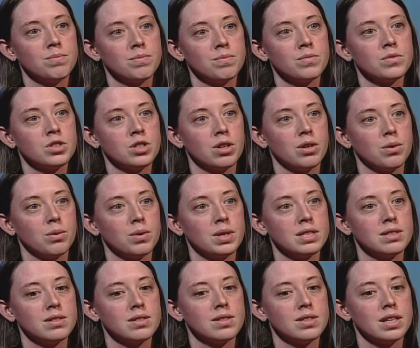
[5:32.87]
So
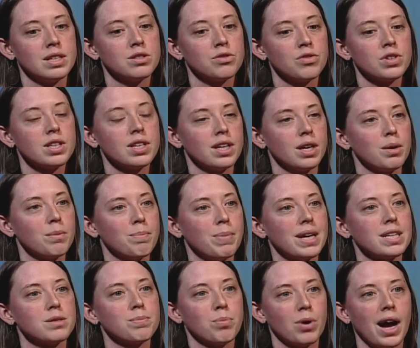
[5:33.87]
it's really a
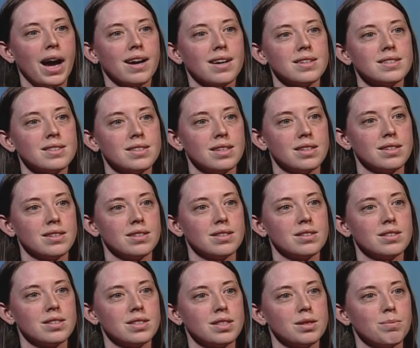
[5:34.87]
best
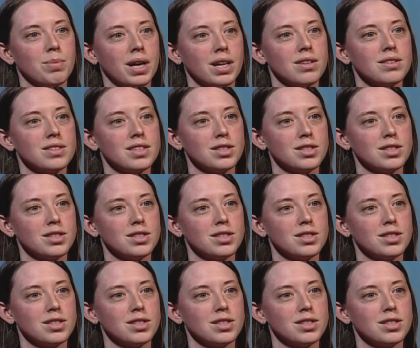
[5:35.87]
practices policy